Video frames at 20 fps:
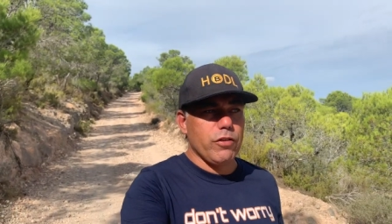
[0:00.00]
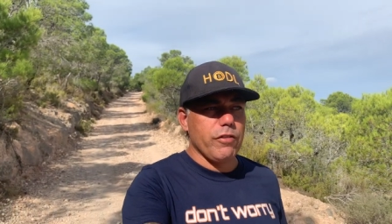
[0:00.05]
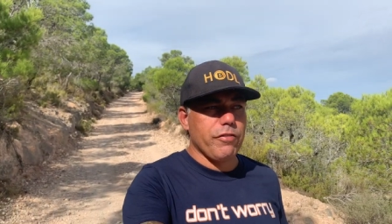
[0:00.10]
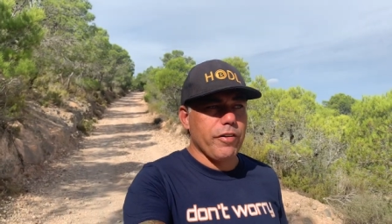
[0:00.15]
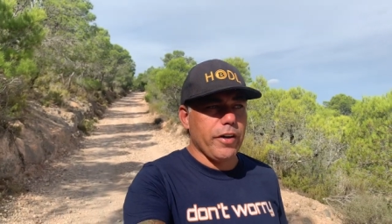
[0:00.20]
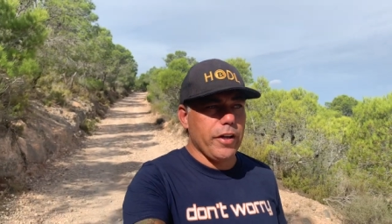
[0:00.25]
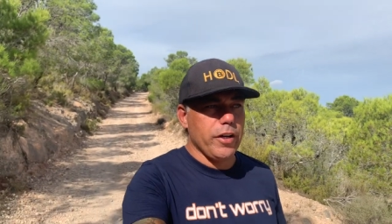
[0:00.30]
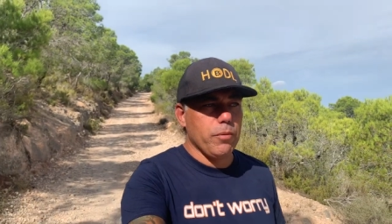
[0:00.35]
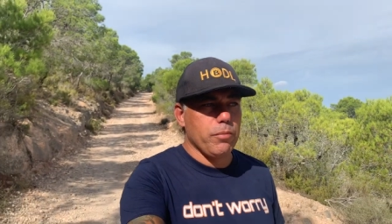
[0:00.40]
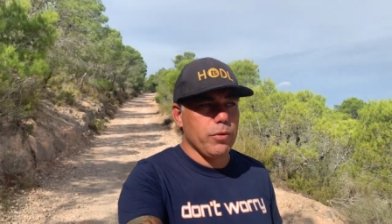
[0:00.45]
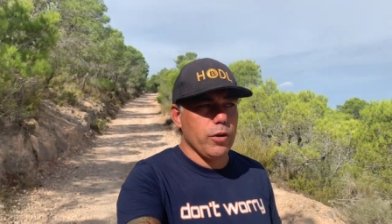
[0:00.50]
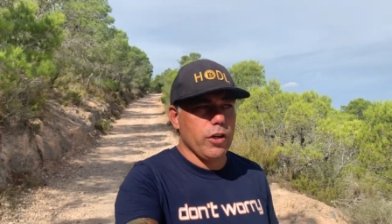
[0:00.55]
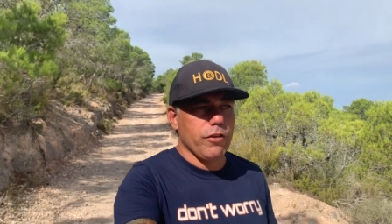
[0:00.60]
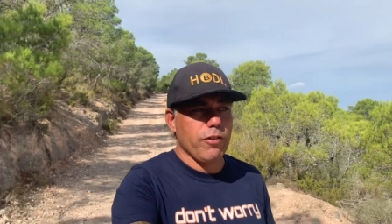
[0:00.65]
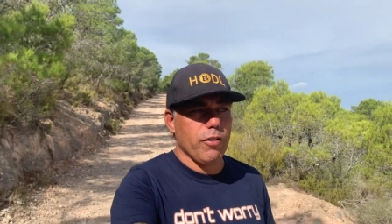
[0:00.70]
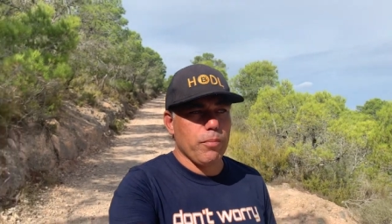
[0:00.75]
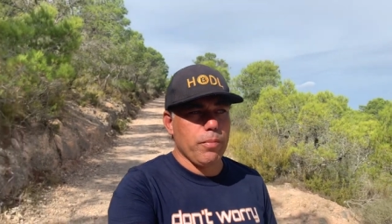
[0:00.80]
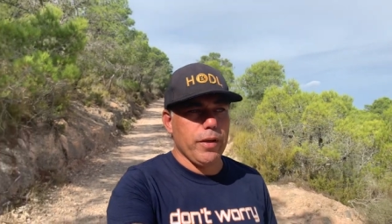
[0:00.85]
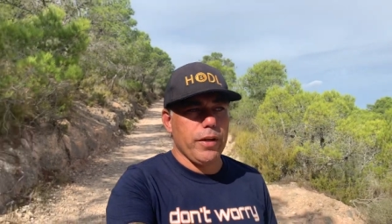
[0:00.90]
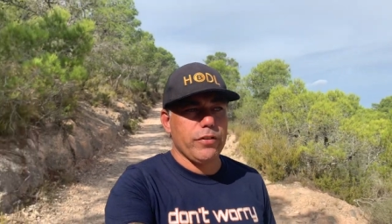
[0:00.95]
to find a
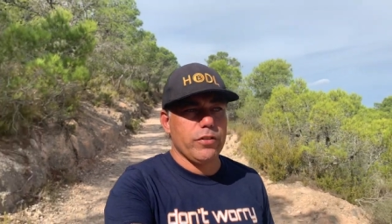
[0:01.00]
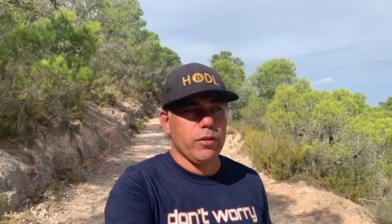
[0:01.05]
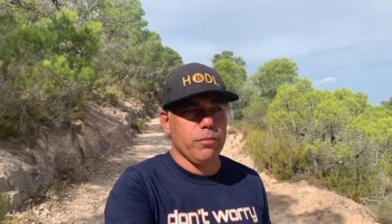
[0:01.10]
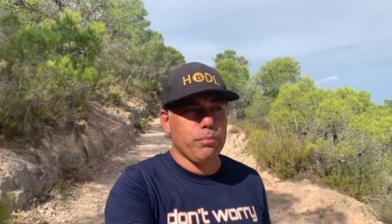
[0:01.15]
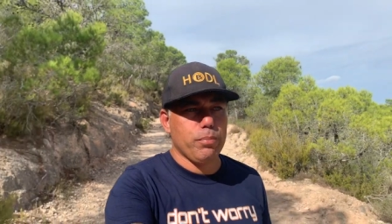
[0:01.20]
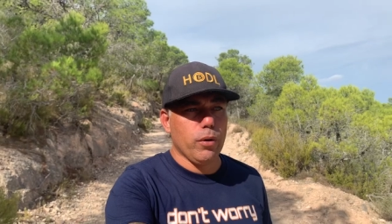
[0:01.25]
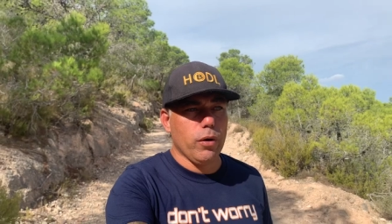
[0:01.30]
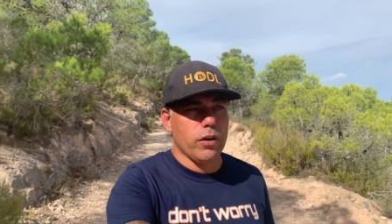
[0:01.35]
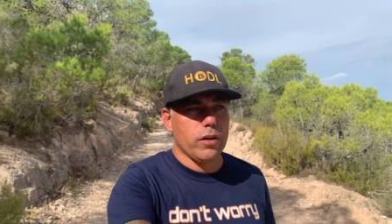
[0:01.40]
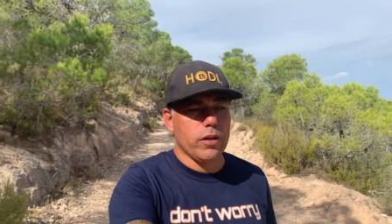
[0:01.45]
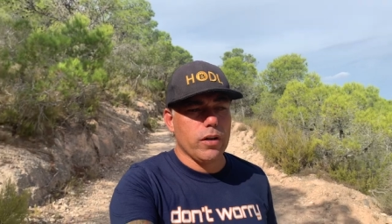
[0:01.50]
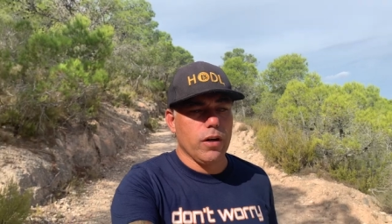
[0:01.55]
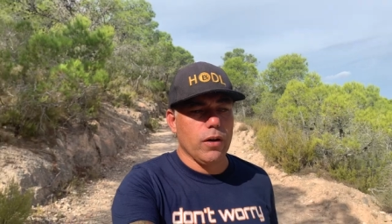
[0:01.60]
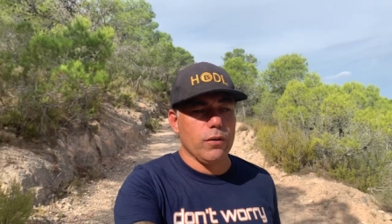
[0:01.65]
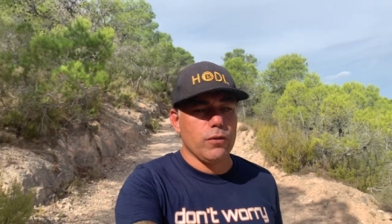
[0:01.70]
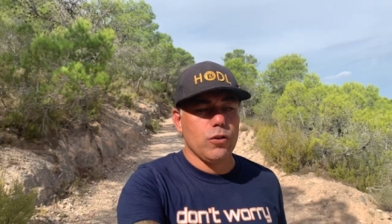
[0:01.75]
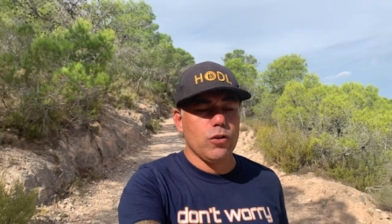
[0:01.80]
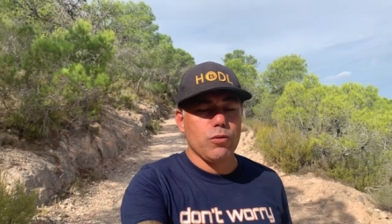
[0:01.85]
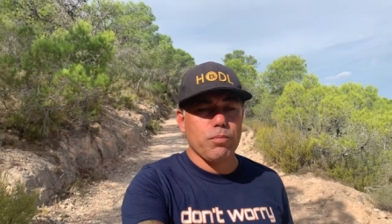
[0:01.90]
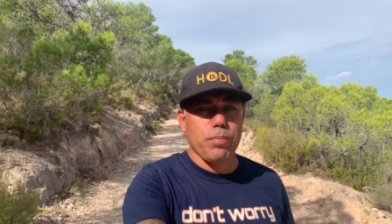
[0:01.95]
beautiful place in
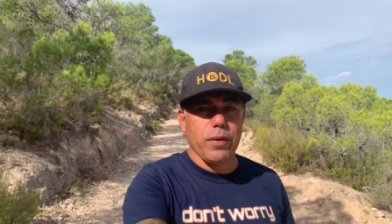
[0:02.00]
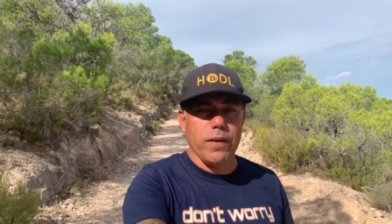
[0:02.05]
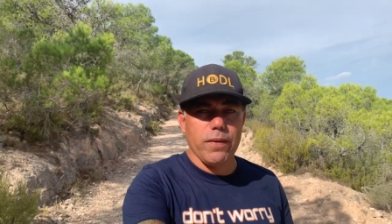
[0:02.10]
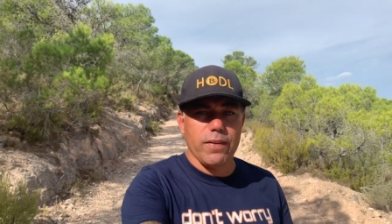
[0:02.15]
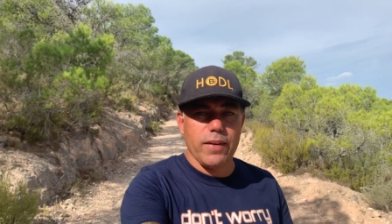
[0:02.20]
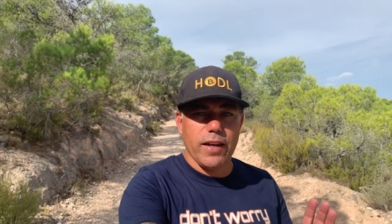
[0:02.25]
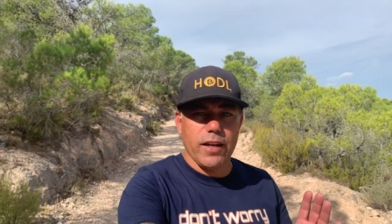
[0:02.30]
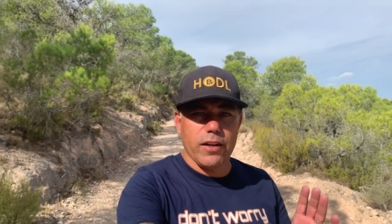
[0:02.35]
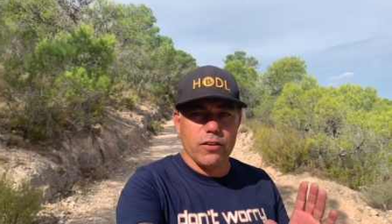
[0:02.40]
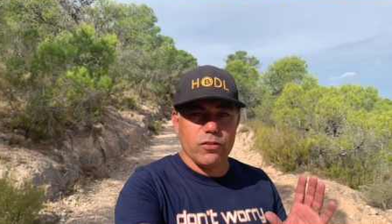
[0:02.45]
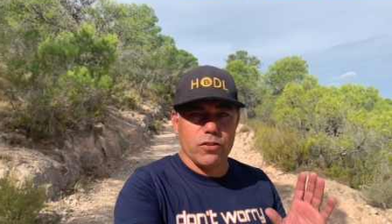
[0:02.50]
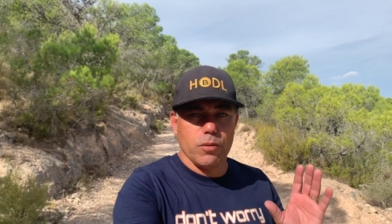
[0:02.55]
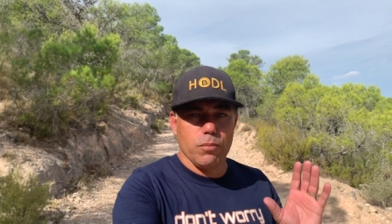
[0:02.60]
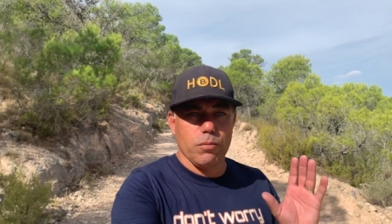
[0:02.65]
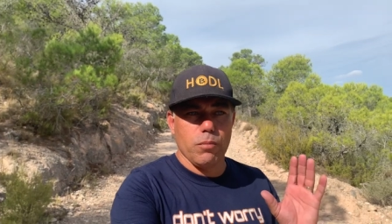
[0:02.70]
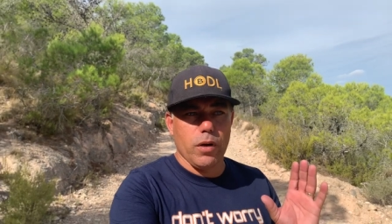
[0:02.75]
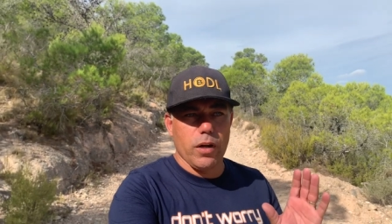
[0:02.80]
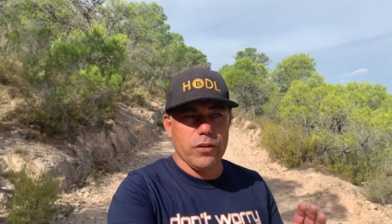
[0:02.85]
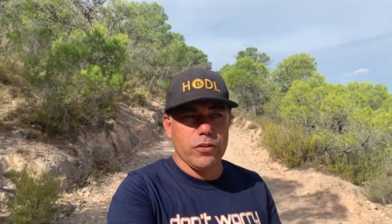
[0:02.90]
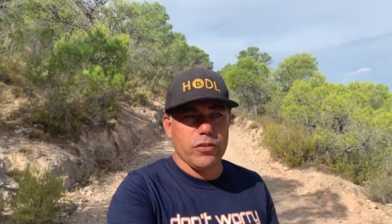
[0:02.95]
Portugal to spend there some
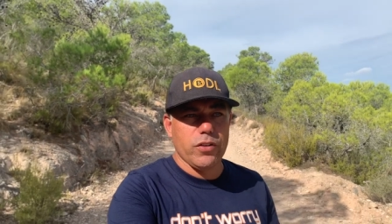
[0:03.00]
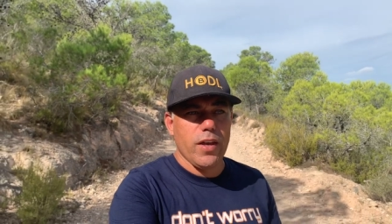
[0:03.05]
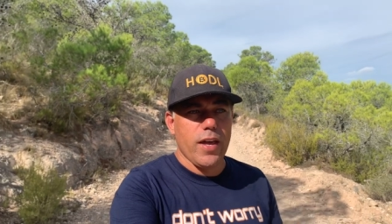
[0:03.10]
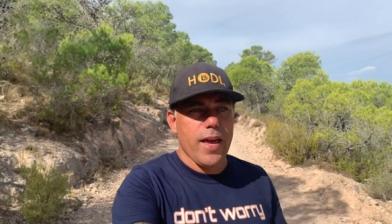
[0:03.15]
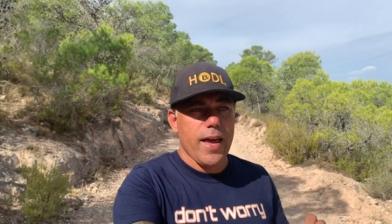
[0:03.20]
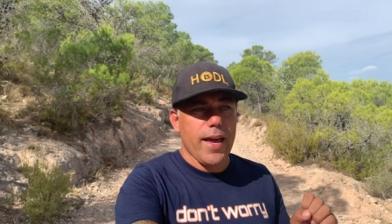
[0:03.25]
months